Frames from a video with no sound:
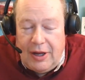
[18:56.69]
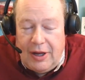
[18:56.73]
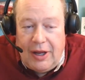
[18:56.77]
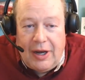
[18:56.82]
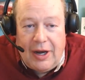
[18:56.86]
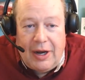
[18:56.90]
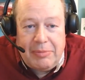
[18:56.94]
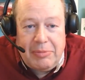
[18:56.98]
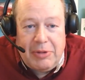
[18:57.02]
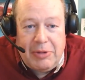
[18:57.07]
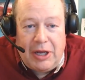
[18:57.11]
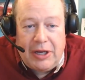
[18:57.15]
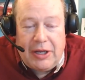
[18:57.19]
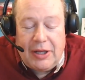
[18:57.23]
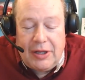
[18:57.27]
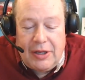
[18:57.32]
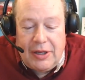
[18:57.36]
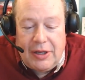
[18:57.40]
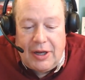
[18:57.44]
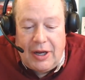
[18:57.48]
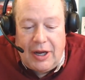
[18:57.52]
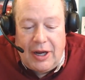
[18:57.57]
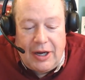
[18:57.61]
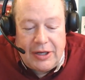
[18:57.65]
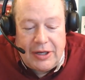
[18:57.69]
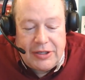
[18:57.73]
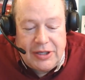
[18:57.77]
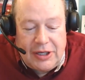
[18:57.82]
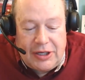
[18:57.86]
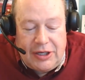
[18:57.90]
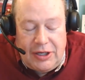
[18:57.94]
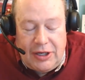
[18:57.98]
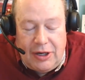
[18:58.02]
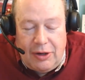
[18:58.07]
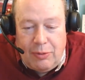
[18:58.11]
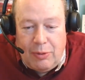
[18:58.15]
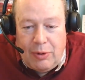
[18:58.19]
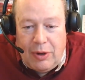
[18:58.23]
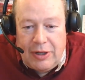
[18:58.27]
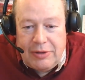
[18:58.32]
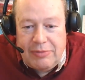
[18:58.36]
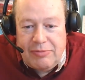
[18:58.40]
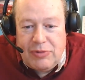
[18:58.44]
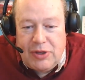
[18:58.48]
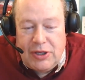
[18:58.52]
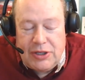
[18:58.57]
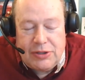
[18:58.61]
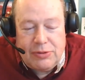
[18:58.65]
And I was like, you know what?
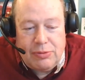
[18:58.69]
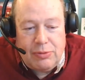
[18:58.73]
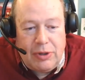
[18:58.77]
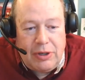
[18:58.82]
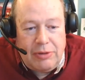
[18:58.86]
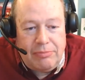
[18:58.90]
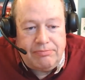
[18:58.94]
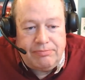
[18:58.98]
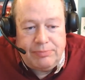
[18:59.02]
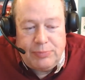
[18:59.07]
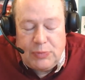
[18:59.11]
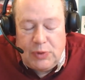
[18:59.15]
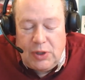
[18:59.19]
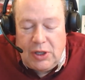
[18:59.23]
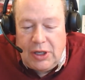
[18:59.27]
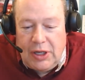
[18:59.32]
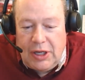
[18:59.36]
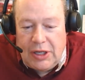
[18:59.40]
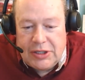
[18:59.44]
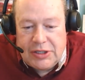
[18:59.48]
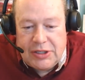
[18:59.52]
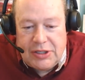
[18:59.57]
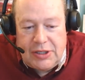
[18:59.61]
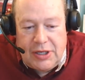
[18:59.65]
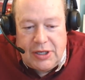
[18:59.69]
This one, it's